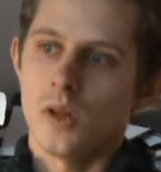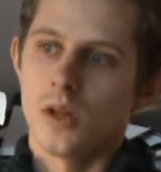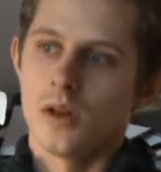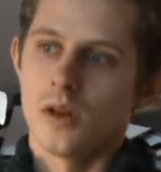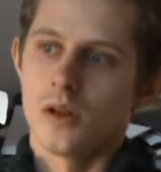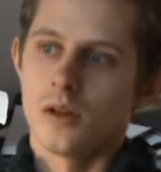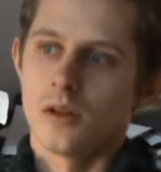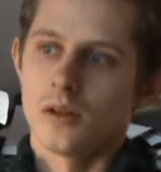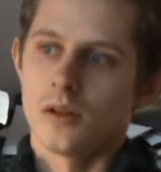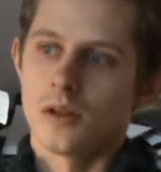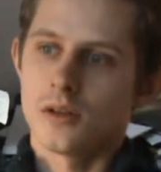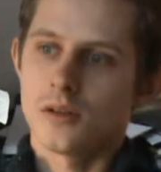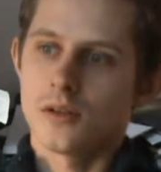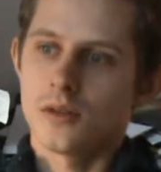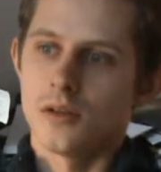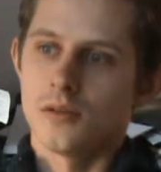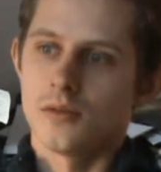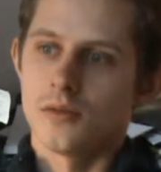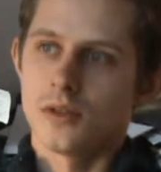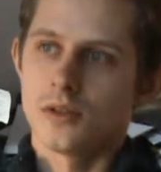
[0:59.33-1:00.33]
And
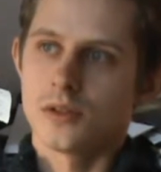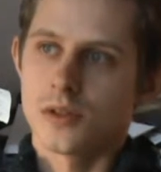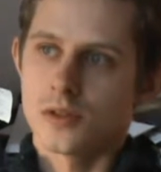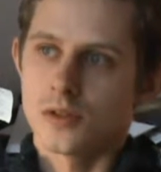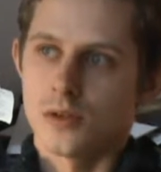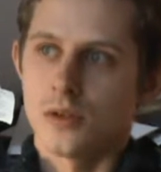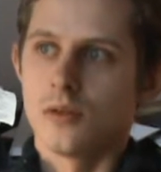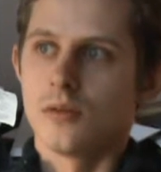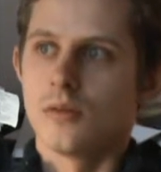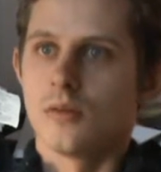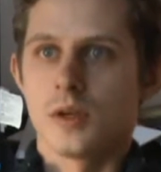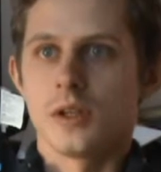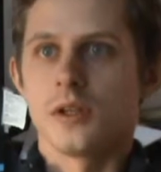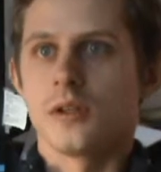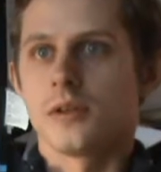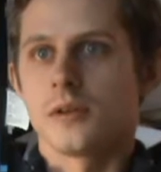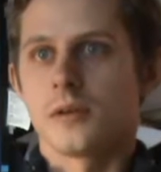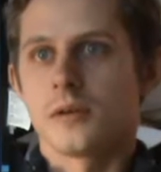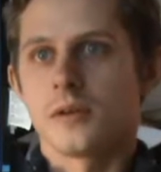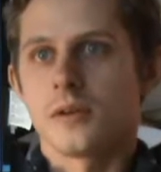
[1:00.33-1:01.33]
actually we solve
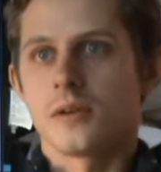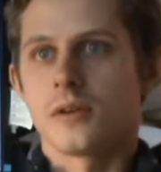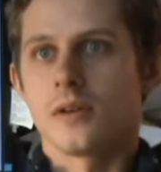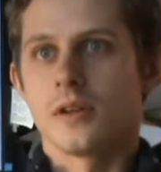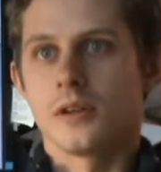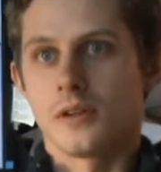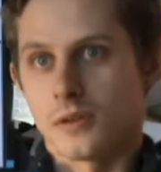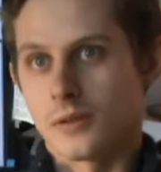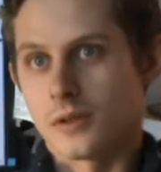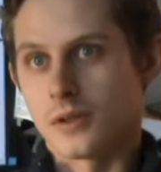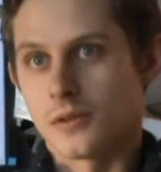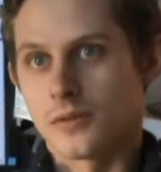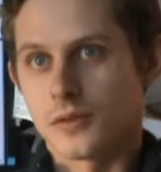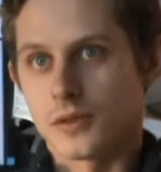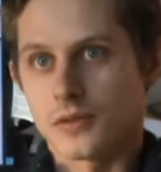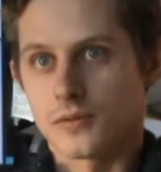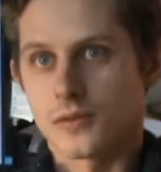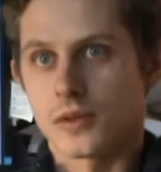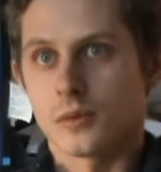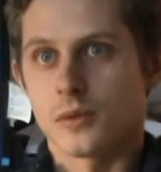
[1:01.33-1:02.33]
literally
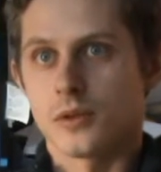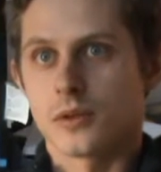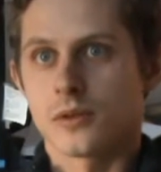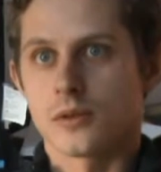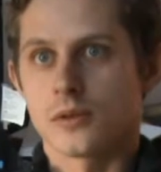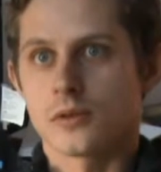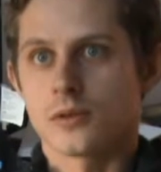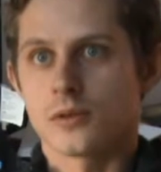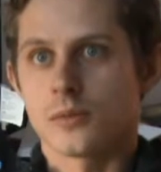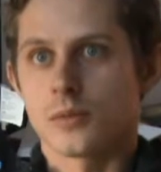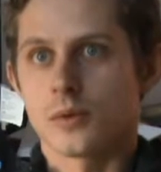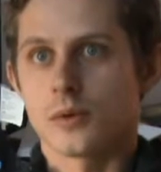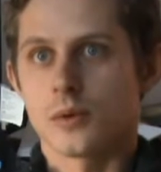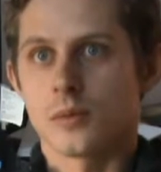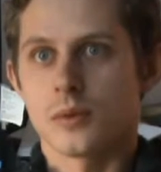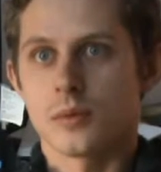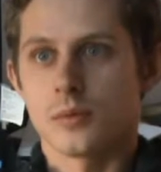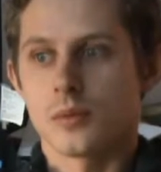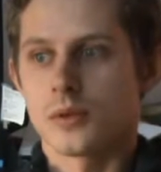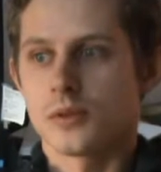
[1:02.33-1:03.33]
this thermal crosstalk
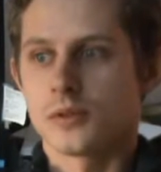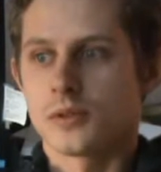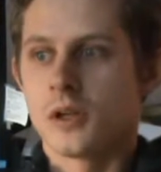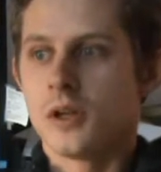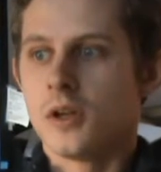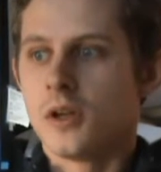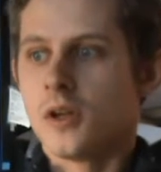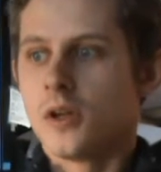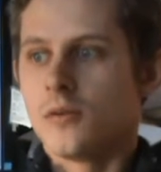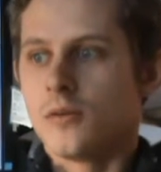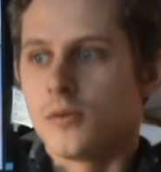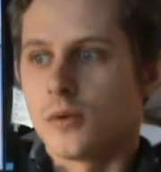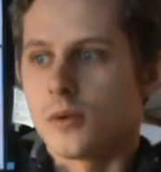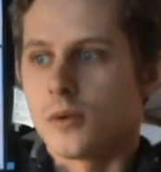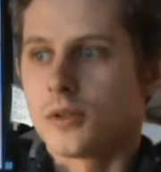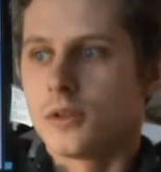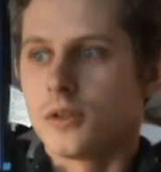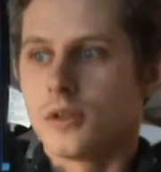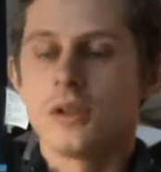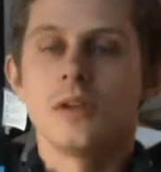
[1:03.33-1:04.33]
problem, because we
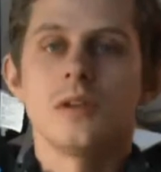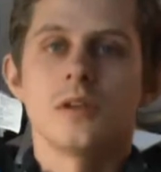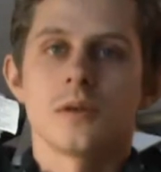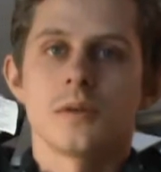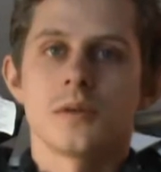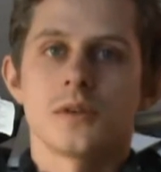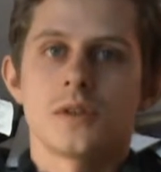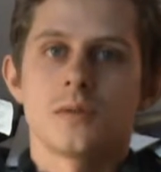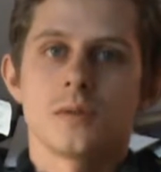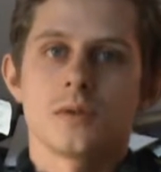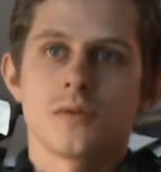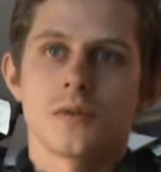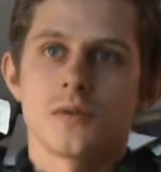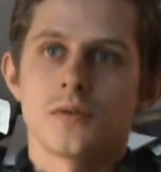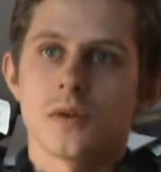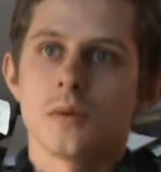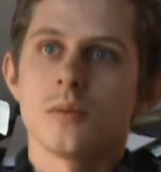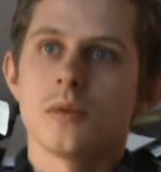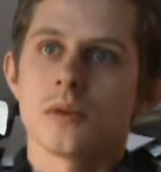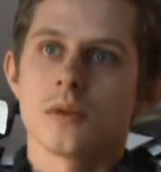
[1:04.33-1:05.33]
in a linear regime of a
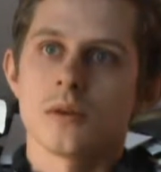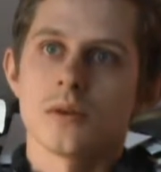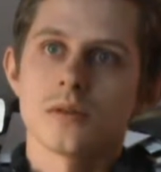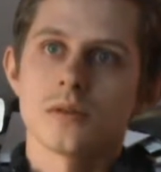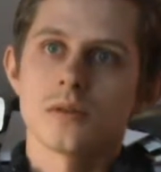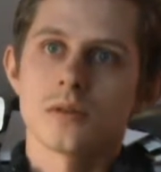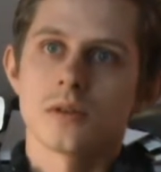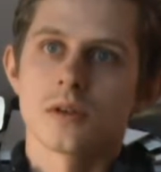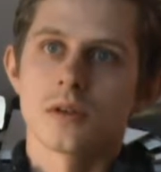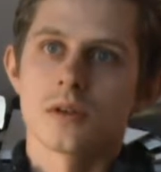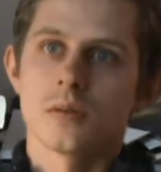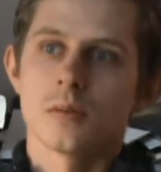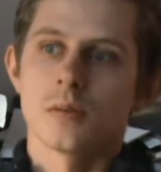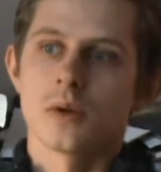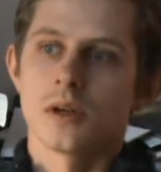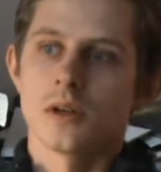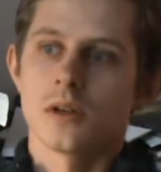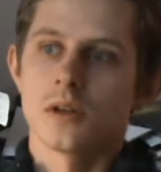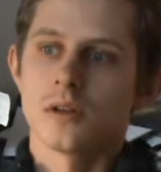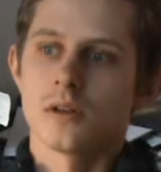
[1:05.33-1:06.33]
thermal crosstalk, and
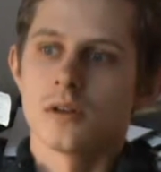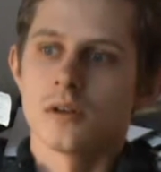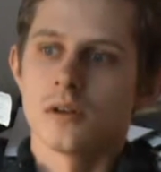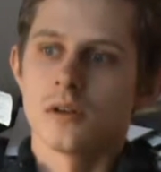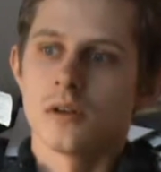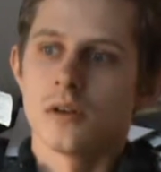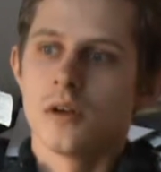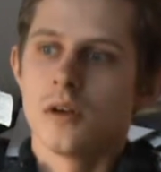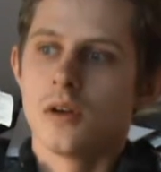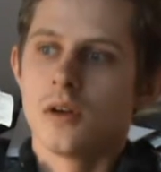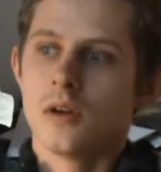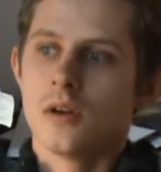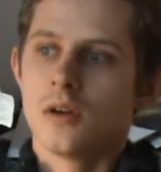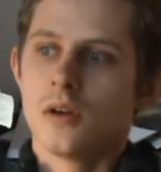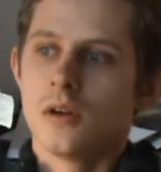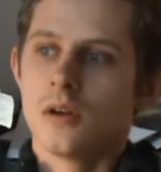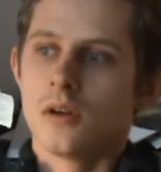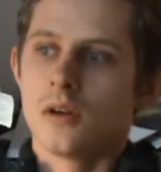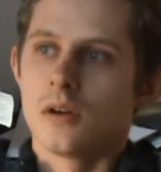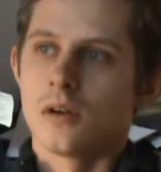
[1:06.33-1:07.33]
by
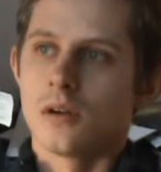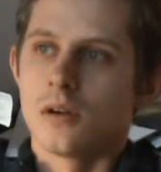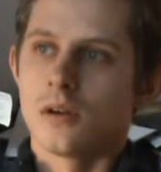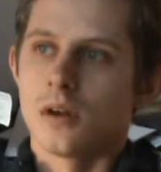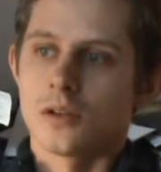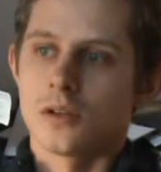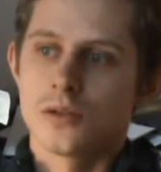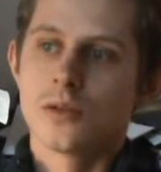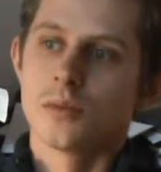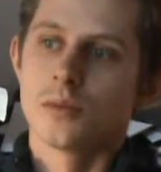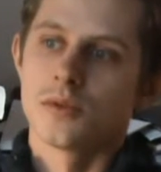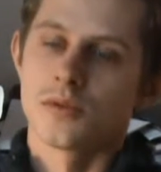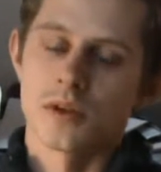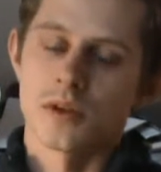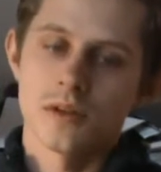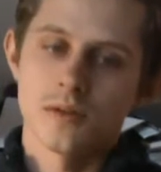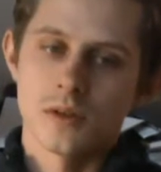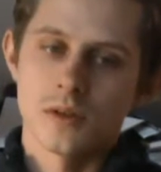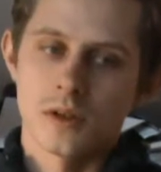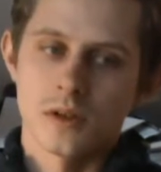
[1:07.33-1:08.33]
assuming
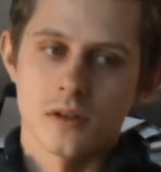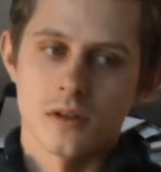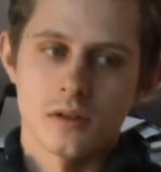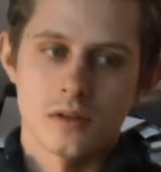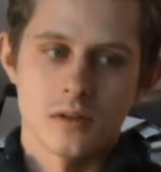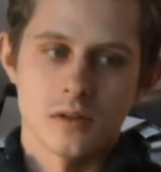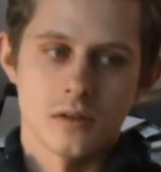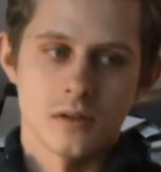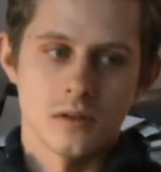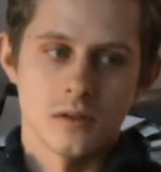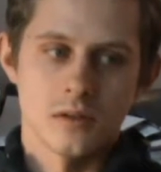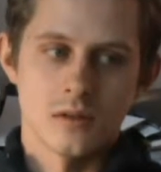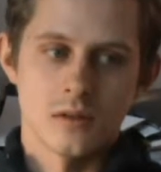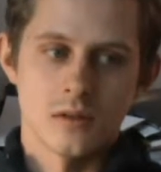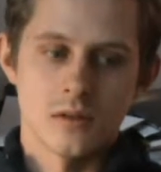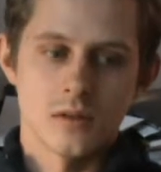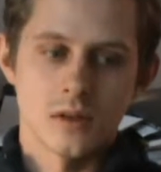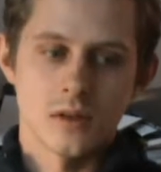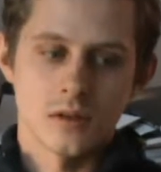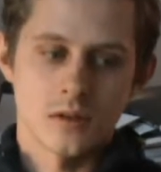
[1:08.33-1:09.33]
that we can
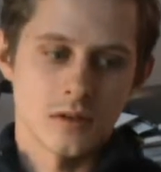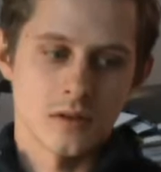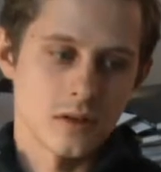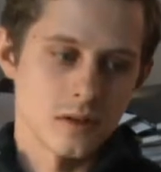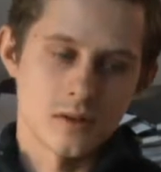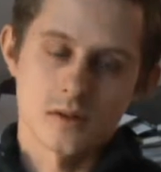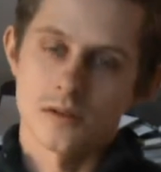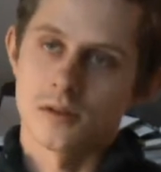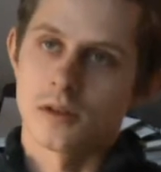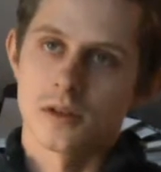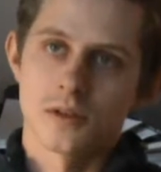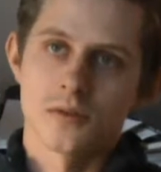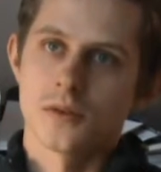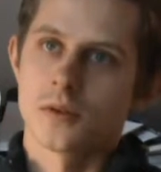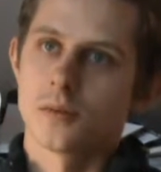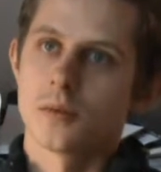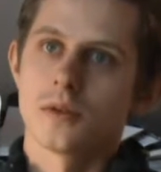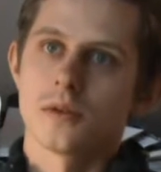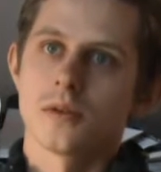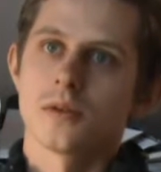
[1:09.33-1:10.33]
construct
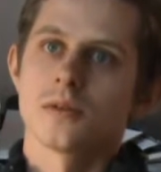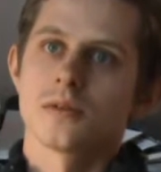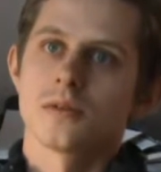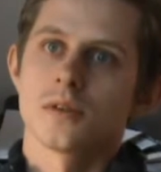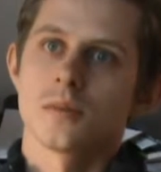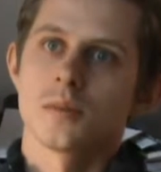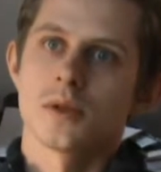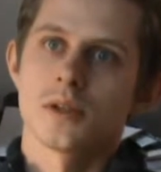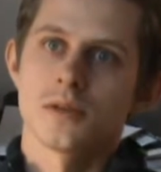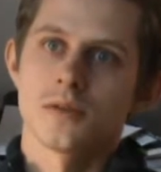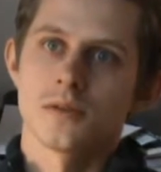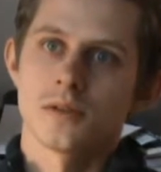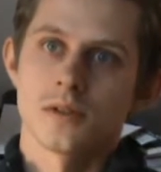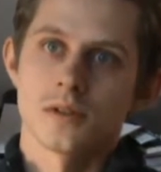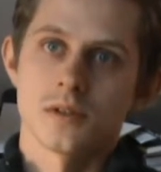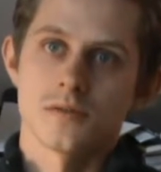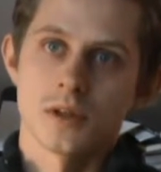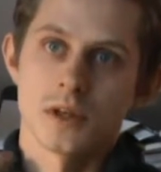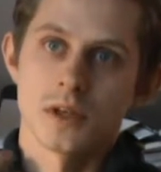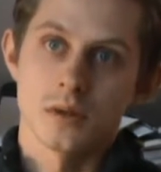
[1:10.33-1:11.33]
thermal crosstalk
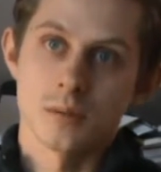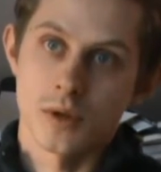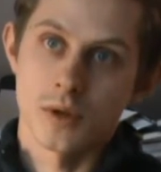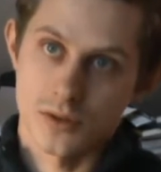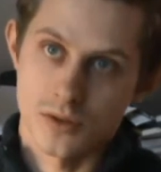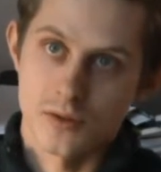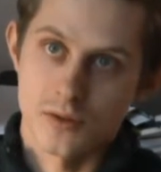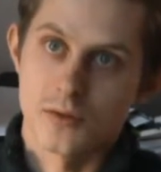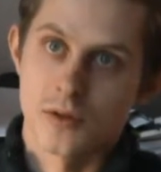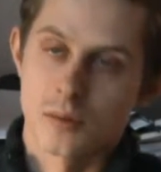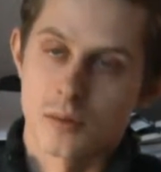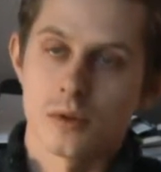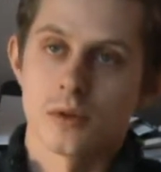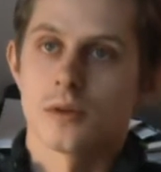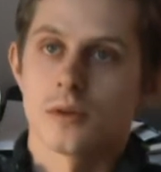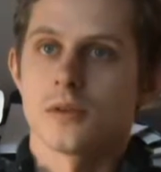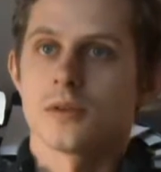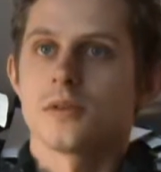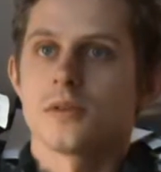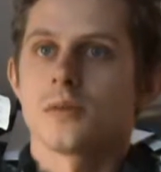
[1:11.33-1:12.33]
matrices, we can measure thermal
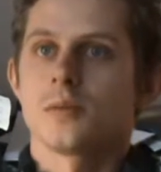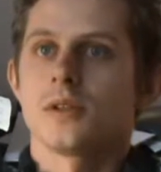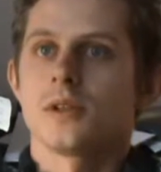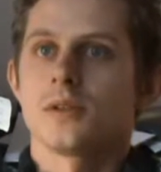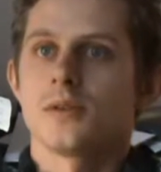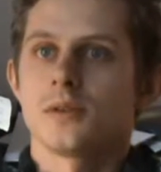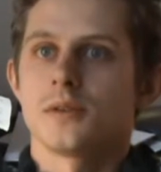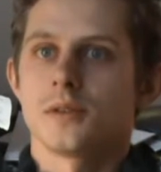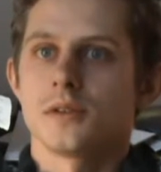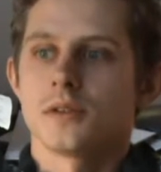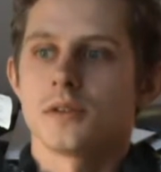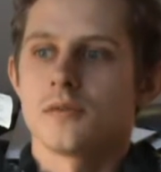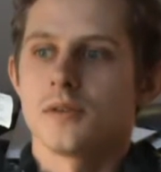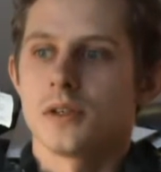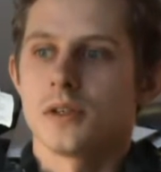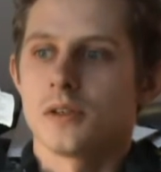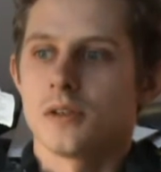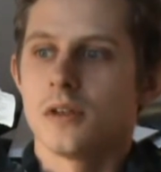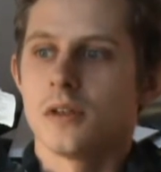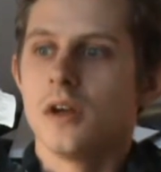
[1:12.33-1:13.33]
crosstalk matrices, we
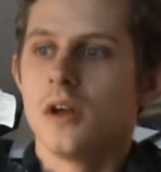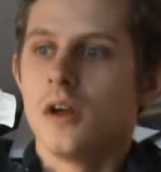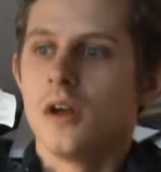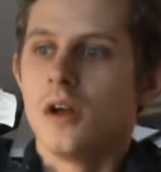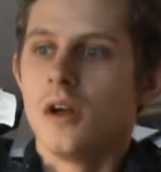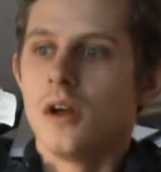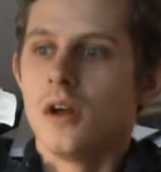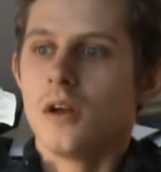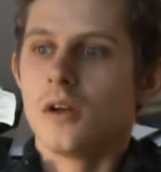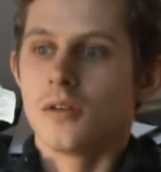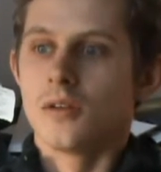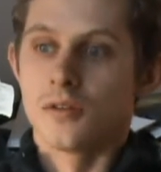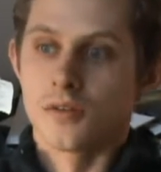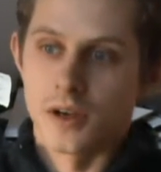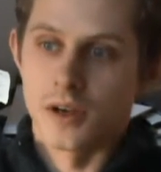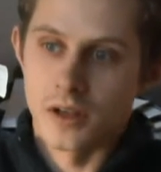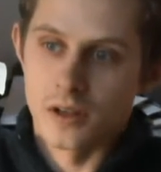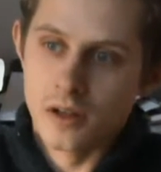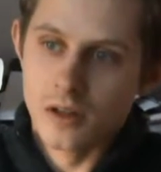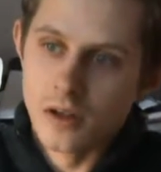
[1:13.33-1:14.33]
can
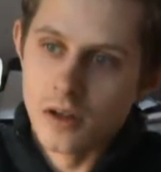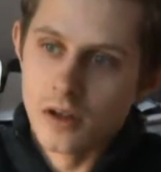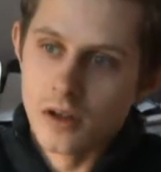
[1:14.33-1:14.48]
then